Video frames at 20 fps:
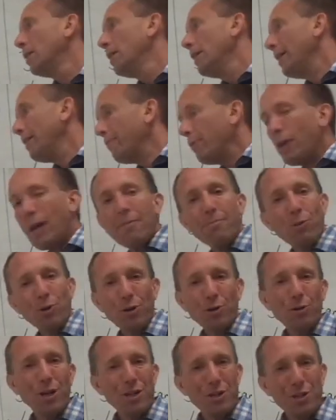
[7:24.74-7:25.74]
If you have more
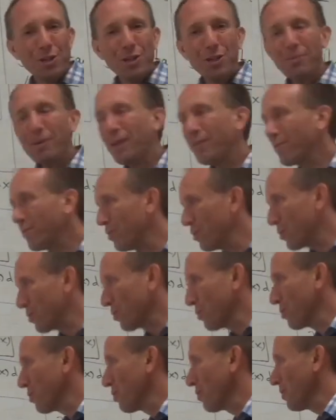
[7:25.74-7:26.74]
questions about first
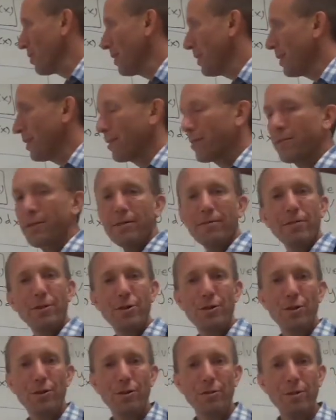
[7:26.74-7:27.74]
order linear
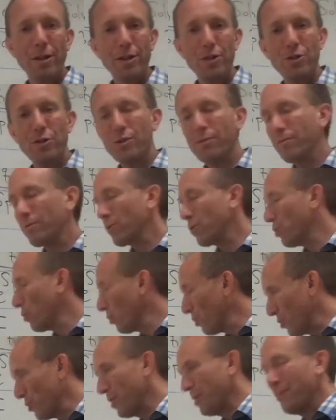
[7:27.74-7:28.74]
differential equations, of
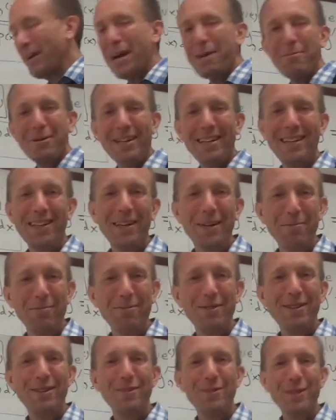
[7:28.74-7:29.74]
course I'm happy to help.
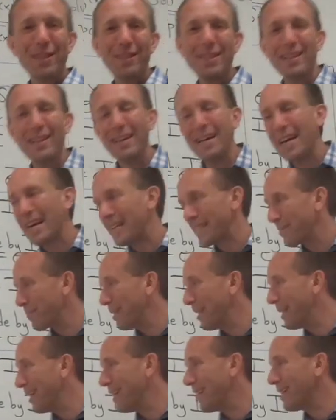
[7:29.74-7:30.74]
You can ask
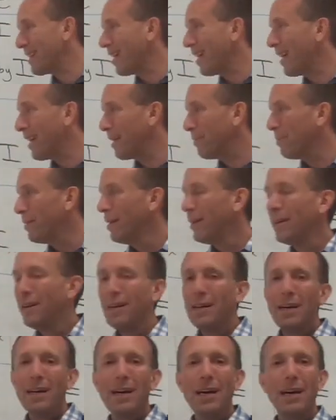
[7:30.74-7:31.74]
me anytime,
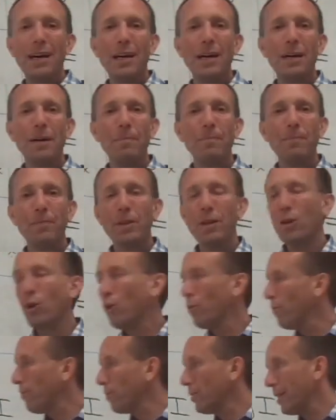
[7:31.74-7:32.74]
and
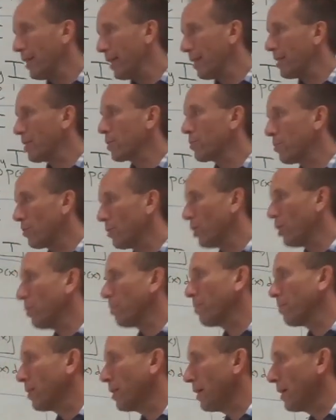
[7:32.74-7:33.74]
hopefully this will help
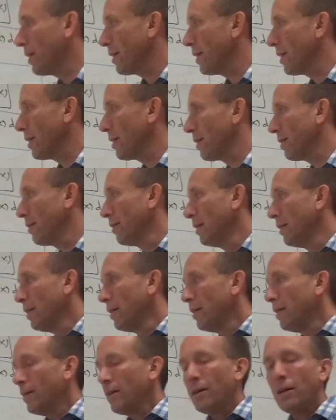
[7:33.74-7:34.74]
the
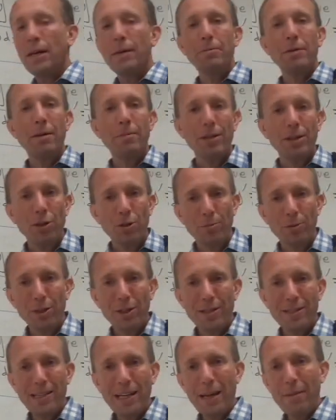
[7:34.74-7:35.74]
upcoming homework
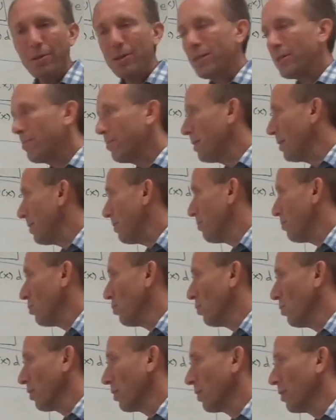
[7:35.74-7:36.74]
assignment to be
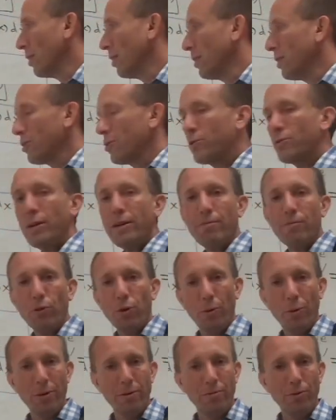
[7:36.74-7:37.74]
more
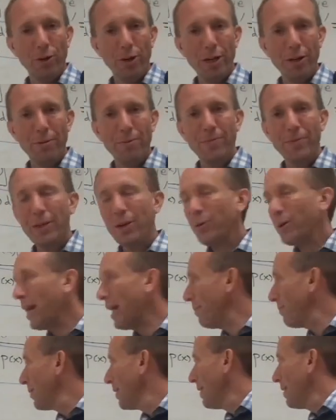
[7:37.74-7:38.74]
straightforward for you.
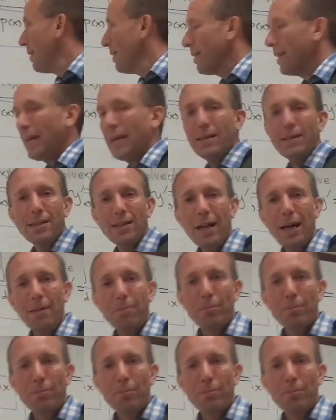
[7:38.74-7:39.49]
Okay, thanks a lot.